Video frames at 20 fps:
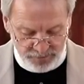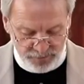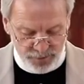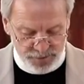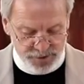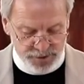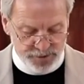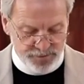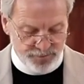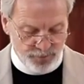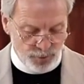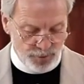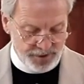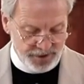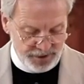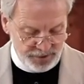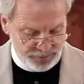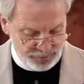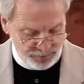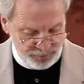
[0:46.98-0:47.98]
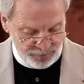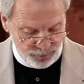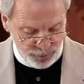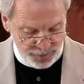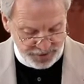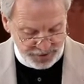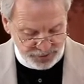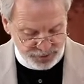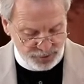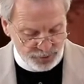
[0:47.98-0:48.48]
verses 40 through
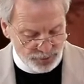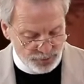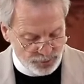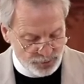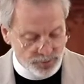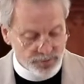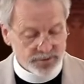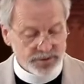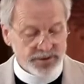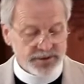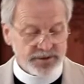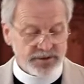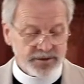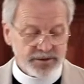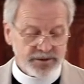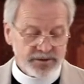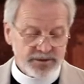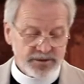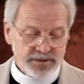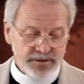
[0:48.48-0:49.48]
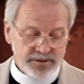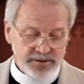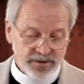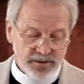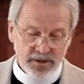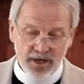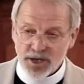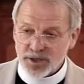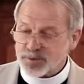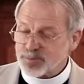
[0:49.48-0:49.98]
42 in
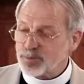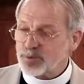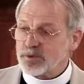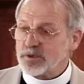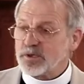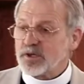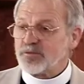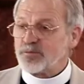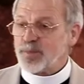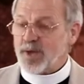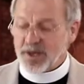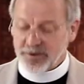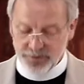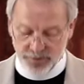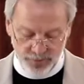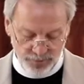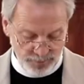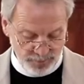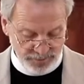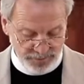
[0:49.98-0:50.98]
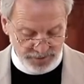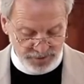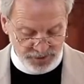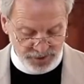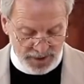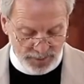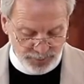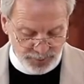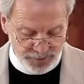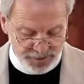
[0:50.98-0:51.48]
the Gospel of Matthew,
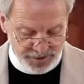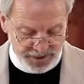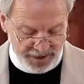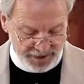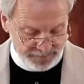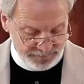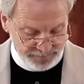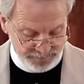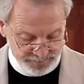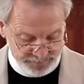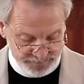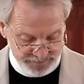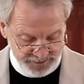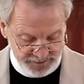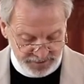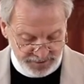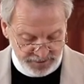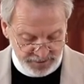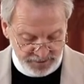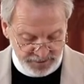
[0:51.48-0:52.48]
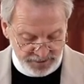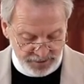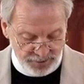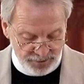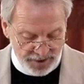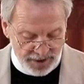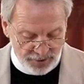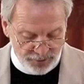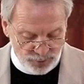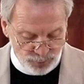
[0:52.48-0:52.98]
chapter 10.
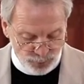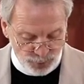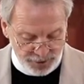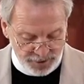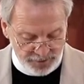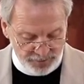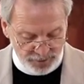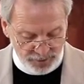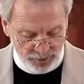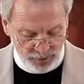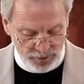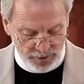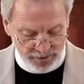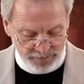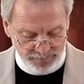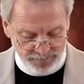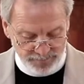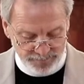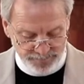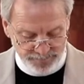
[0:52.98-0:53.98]
Hear now the word of the Lord.